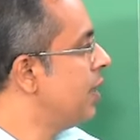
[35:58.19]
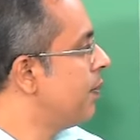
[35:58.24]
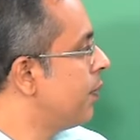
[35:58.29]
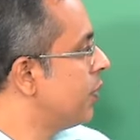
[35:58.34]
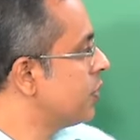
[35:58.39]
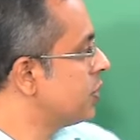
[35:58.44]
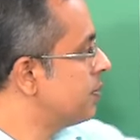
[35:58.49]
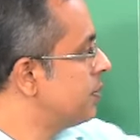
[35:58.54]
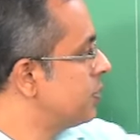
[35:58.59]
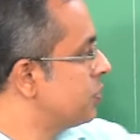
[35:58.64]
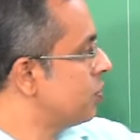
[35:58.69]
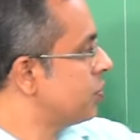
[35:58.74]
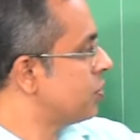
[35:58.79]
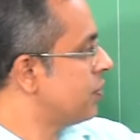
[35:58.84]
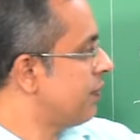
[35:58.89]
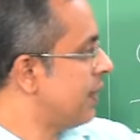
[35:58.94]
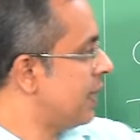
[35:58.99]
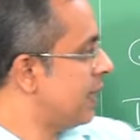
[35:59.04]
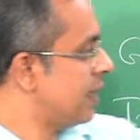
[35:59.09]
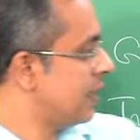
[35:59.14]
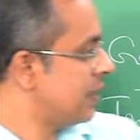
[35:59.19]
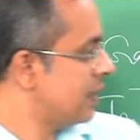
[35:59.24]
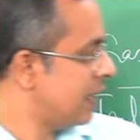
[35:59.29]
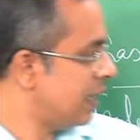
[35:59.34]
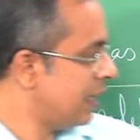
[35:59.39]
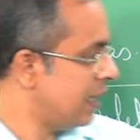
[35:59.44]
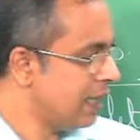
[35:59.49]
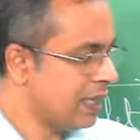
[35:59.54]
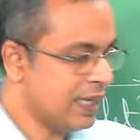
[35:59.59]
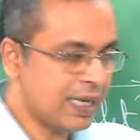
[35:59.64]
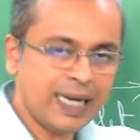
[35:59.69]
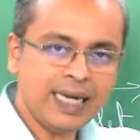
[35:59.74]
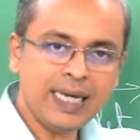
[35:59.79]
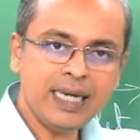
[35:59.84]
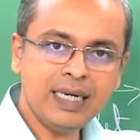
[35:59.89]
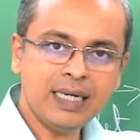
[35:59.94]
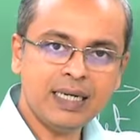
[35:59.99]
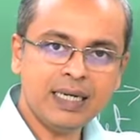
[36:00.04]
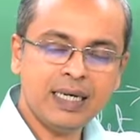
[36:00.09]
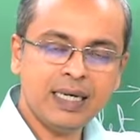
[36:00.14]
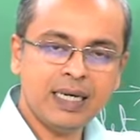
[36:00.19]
possible source of error in the line,